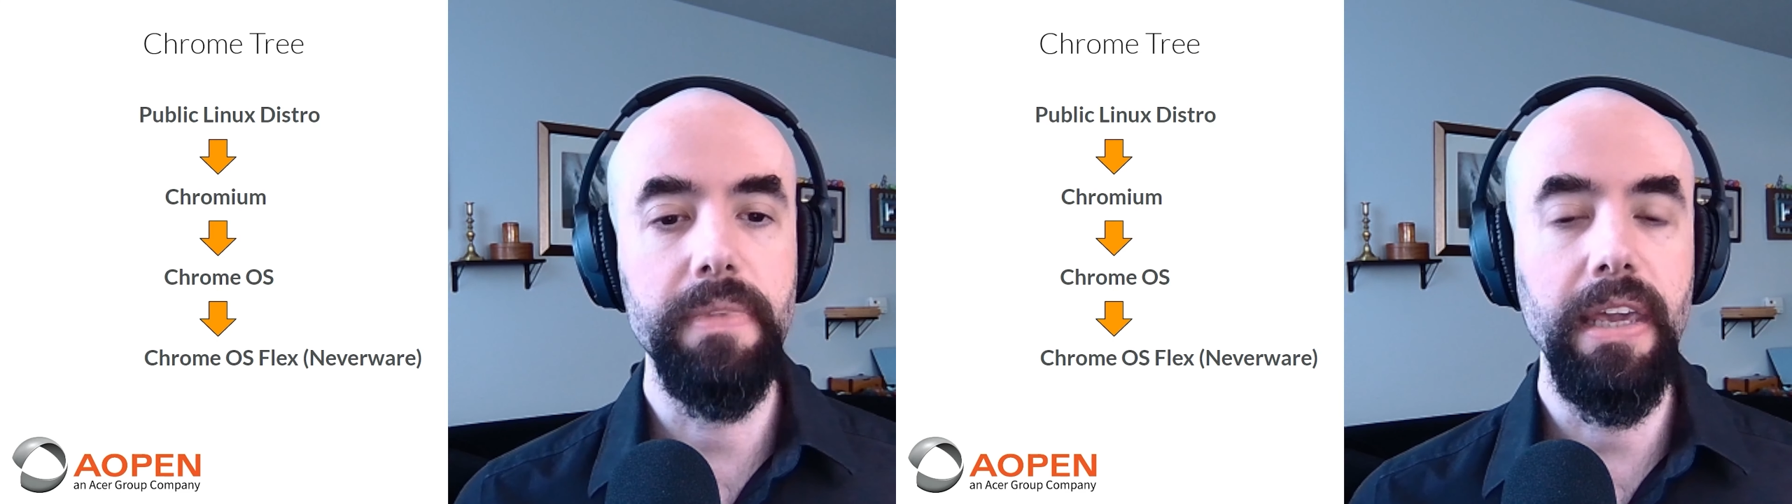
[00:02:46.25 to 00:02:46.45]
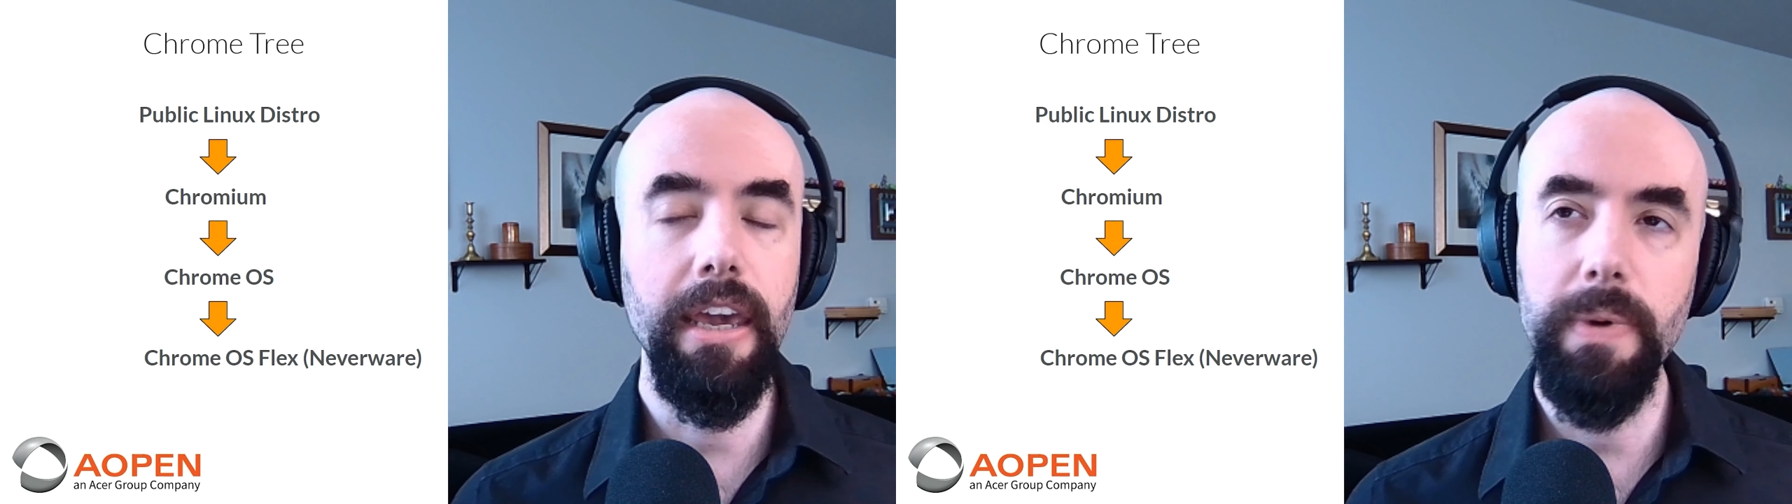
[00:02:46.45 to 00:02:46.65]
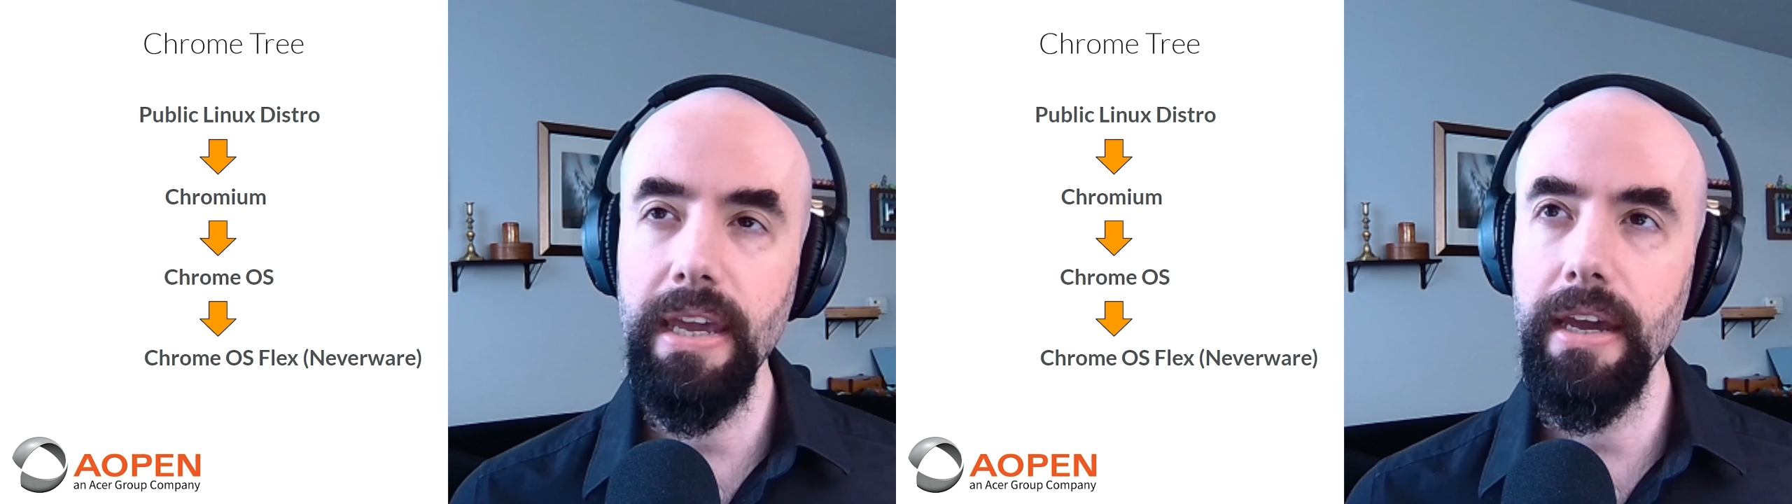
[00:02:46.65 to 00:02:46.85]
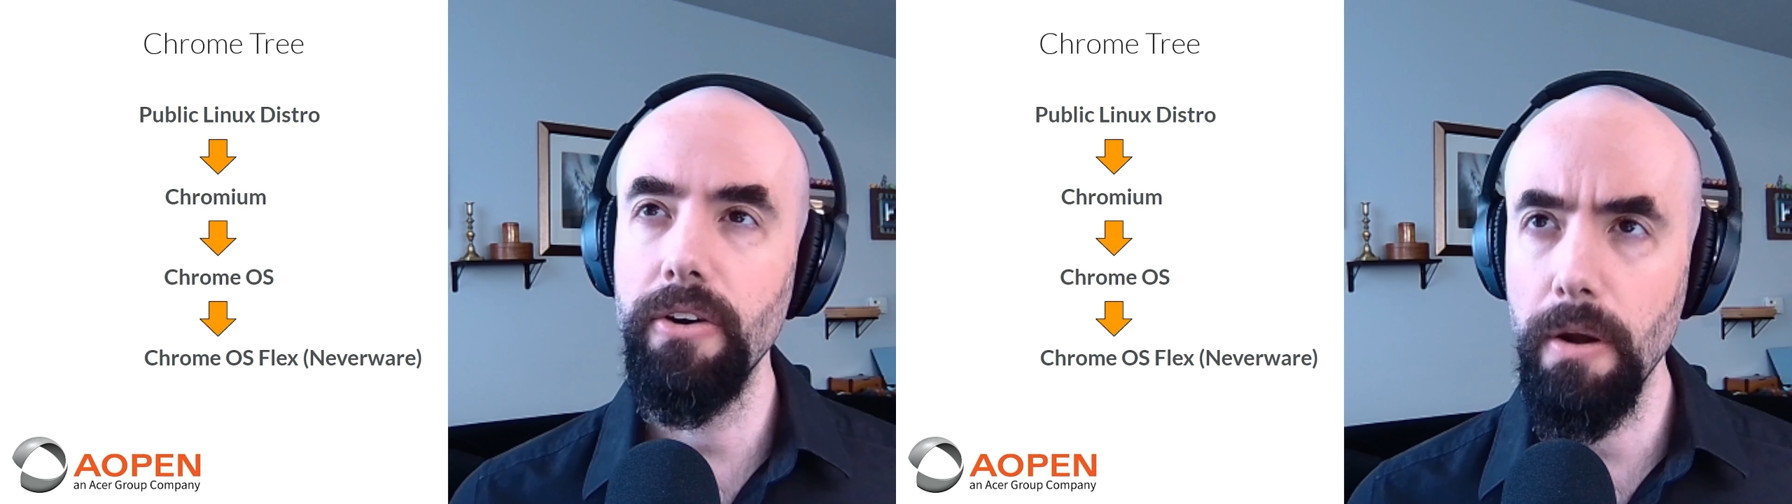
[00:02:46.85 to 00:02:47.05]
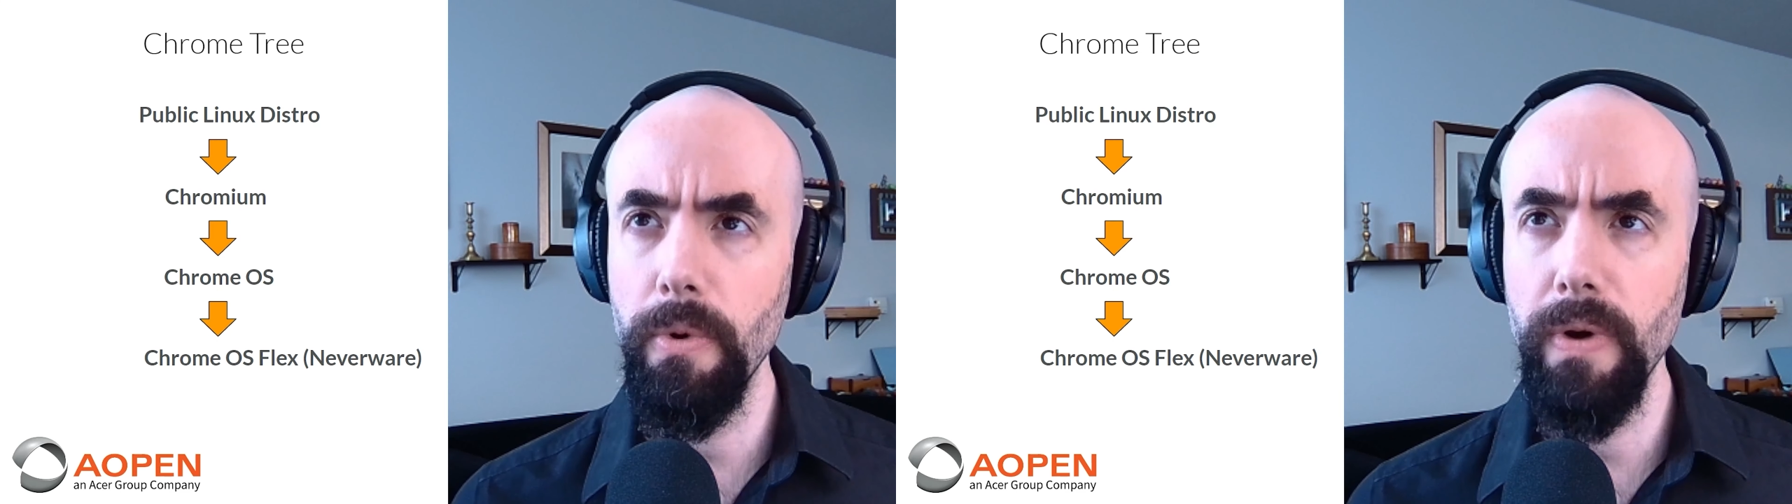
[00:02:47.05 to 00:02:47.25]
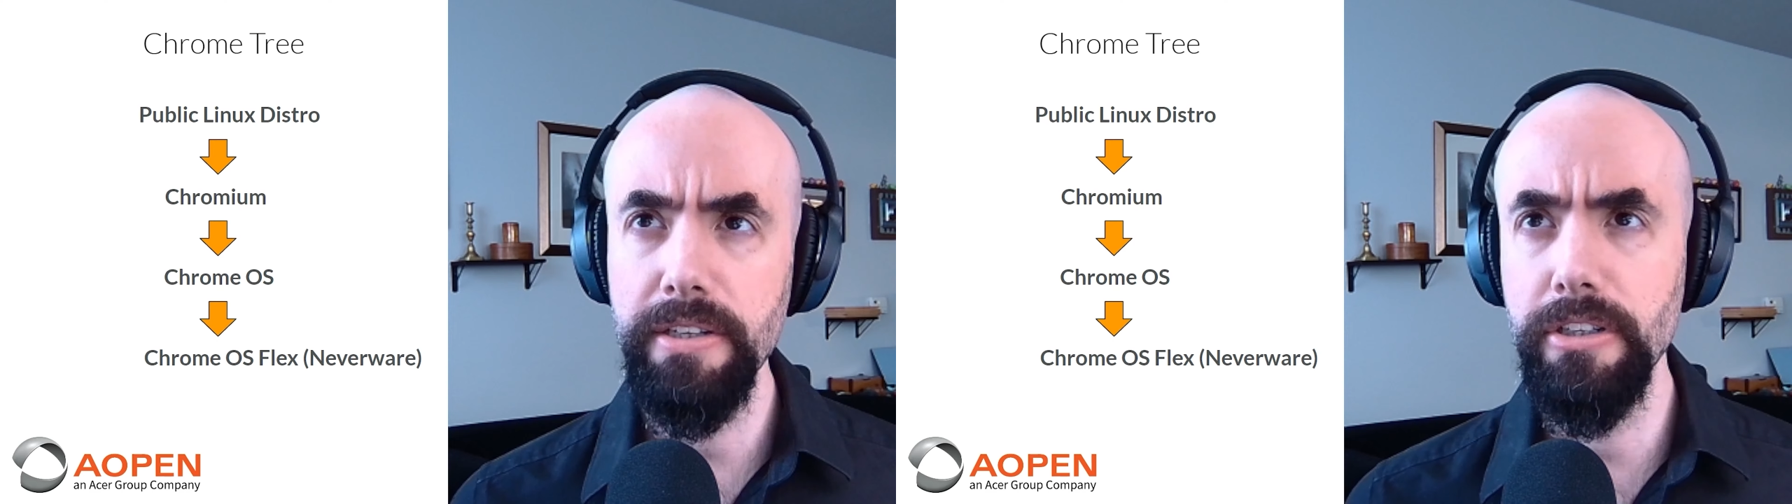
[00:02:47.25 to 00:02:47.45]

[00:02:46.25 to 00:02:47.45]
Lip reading: can't we get Chrome OS